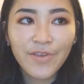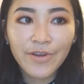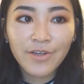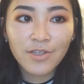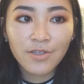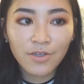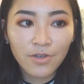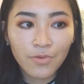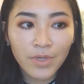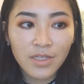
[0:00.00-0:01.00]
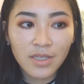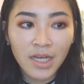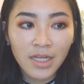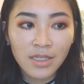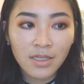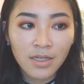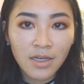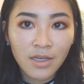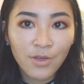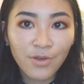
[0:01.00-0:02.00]
you don't do your research,
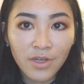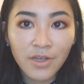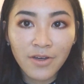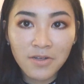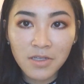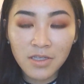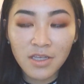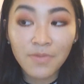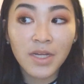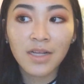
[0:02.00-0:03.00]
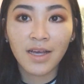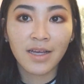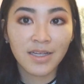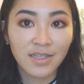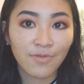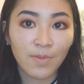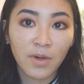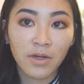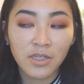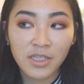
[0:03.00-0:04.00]
you could go into the subject like I did with
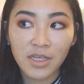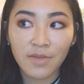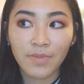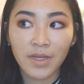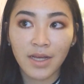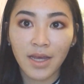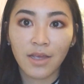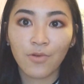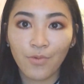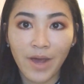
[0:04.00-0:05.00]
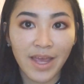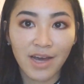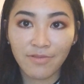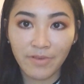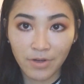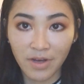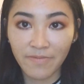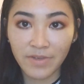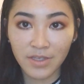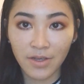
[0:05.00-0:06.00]
biology and be like way out of your
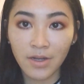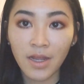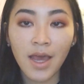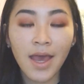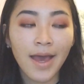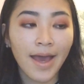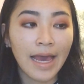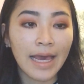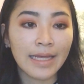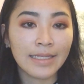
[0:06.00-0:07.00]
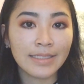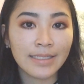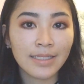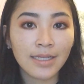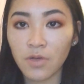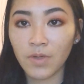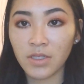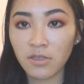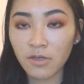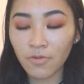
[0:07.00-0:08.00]
comfort zone. And so with
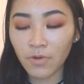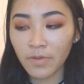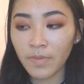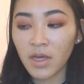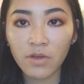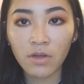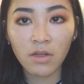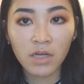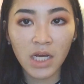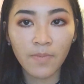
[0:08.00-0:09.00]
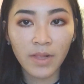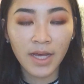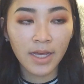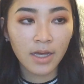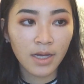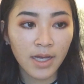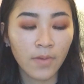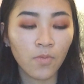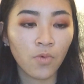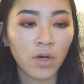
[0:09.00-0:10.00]
student room, you can look up like
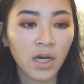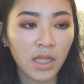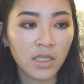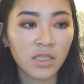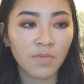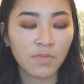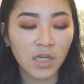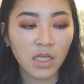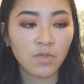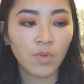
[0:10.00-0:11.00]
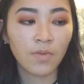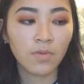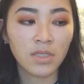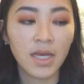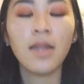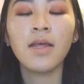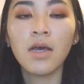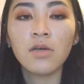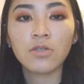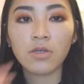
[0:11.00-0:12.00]
what other subjects people did.
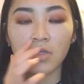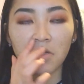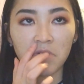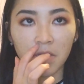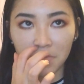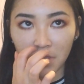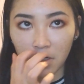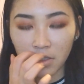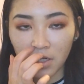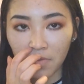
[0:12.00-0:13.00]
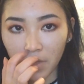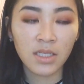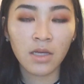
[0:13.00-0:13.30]
So sometimes I looked up,